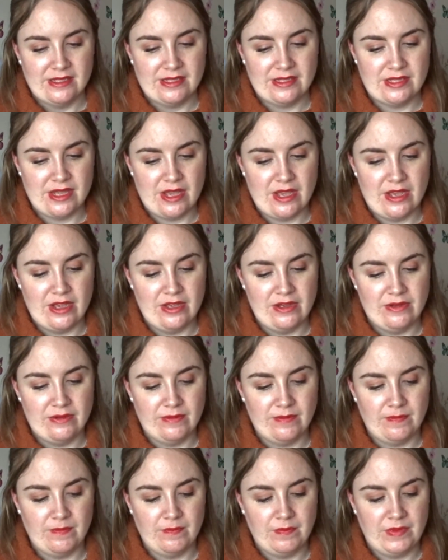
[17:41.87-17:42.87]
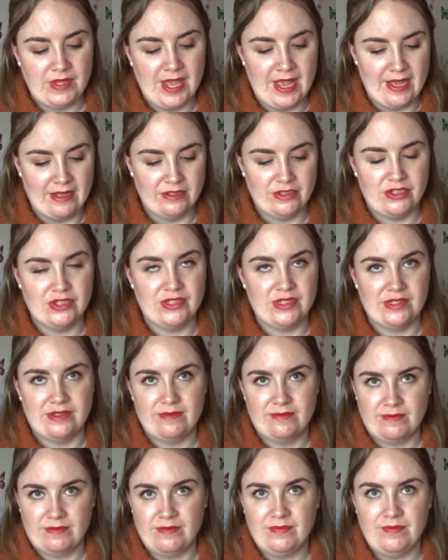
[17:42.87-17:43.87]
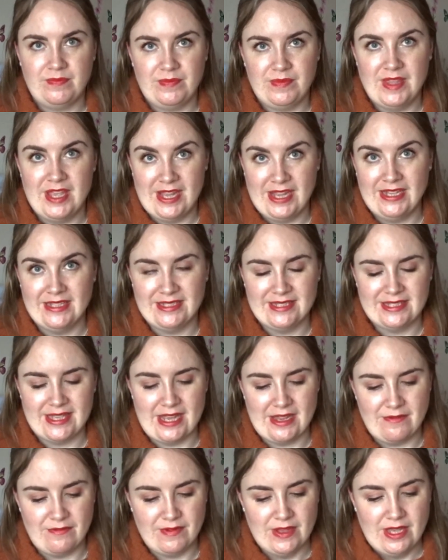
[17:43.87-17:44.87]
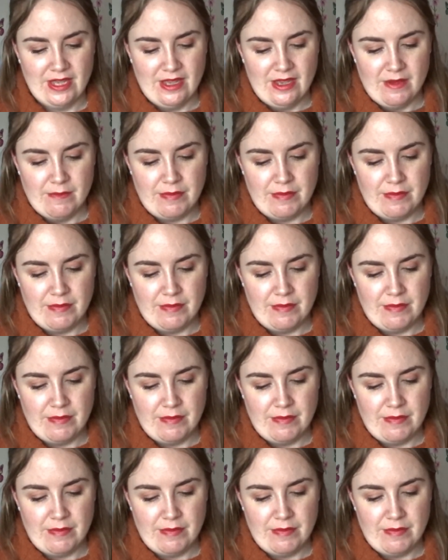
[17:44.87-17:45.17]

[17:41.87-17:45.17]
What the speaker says: So yeah, it's safe.